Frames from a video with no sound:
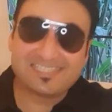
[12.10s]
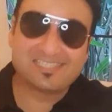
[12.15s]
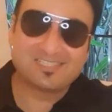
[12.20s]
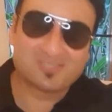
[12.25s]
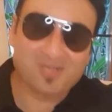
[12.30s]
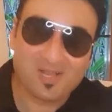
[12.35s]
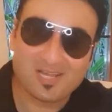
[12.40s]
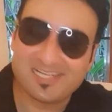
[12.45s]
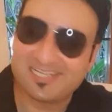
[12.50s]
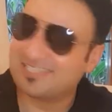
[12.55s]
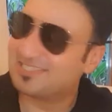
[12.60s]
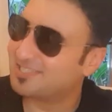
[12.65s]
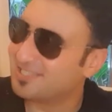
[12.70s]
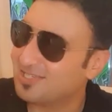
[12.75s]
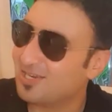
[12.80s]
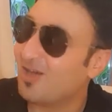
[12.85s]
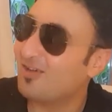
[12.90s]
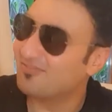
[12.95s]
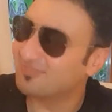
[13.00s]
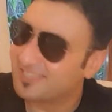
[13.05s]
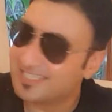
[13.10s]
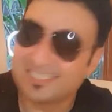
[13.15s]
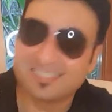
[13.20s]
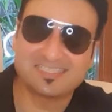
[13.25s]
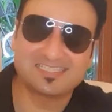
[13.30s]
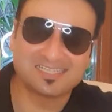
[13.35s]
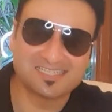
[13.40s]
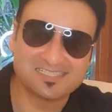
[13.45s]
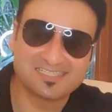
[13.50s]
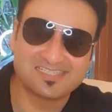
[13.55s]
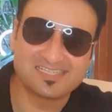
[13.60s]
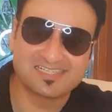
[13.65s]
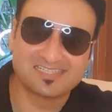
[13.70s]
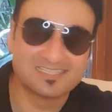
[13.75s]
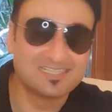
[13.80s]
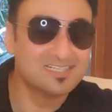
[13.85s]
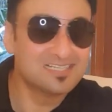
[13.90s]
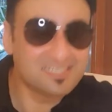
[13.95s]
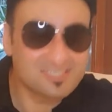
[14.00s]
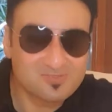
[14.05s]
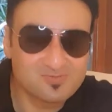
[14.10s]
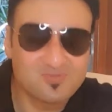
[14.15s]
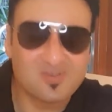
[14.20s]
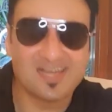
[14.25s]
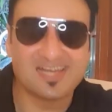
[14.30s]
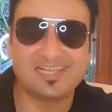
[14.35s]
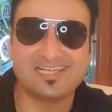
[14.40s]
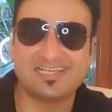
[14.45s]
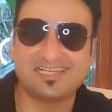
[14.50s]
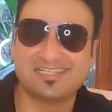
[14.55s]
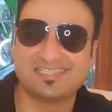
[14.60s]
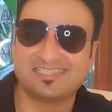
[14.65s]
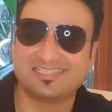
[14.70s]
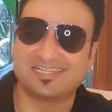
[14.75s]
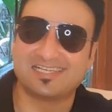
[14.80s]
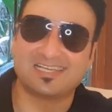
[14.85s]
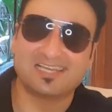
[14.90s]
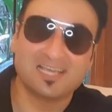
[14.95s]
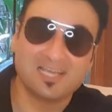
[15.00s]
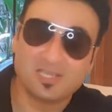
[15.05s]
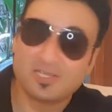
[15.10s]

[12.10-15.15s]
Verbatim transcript: installation of this turn signal is very easy.